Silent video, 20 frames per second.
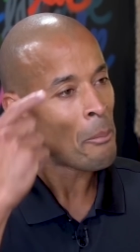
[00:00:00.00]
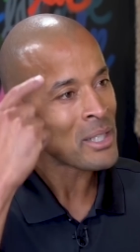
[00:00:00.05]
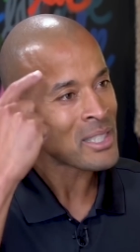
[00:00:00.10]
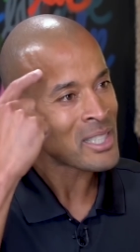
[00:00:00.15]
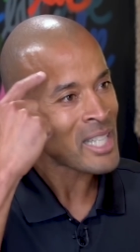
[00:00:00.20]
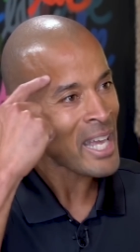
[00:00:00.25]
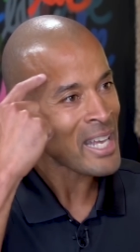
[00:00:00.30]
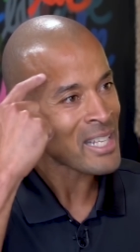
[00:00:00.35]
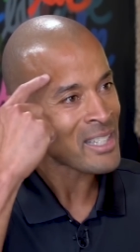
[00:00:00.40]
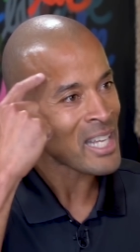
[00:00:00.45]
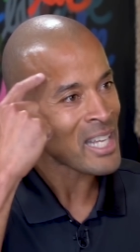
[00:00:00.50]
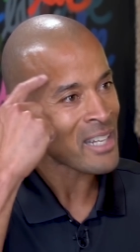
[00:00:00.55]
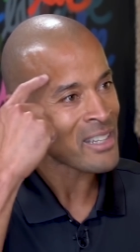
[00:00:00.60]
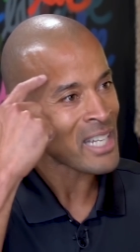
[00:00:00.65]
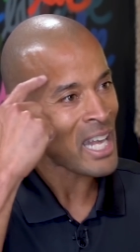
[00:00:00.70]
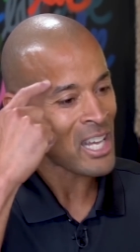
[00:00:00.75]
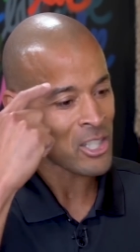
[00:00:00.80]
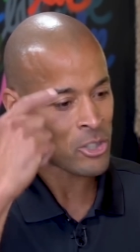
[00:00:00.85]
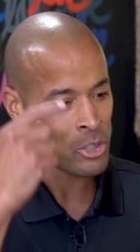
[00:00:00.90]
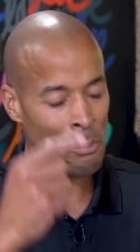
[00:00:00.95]
But take
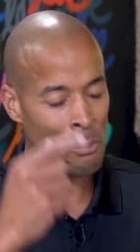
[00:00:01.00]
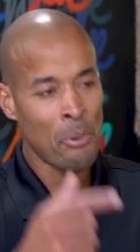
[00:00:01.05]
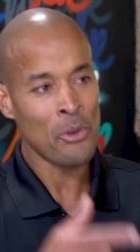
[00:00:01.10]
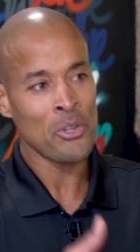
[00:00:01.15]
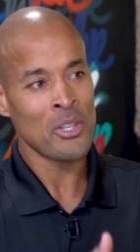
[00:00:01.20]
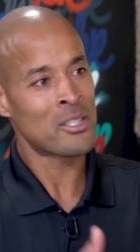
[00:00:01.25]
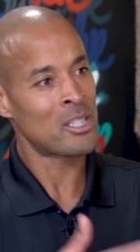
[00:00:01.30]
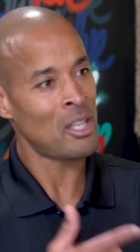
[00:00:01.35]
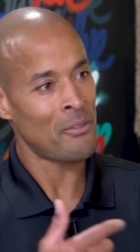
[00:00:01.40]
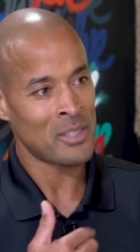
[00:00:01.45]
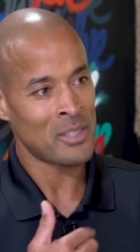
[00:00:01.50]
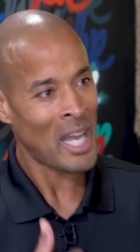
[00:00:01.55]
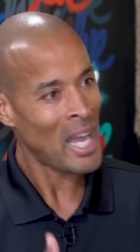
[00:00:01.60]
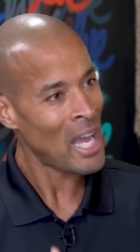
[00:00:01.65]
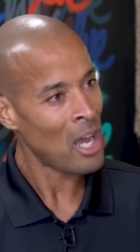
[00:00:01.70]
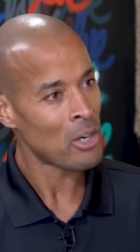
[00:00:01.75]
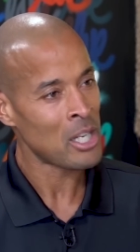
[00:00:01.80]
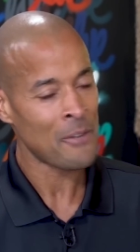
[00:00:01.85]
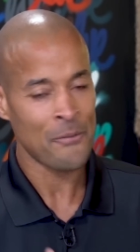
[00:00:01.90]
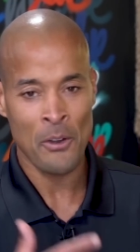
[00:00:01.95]
that knowledge, you're putting yourself
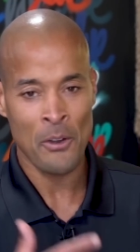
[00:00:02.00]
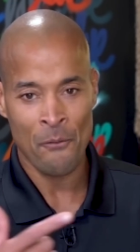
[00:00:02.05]
down.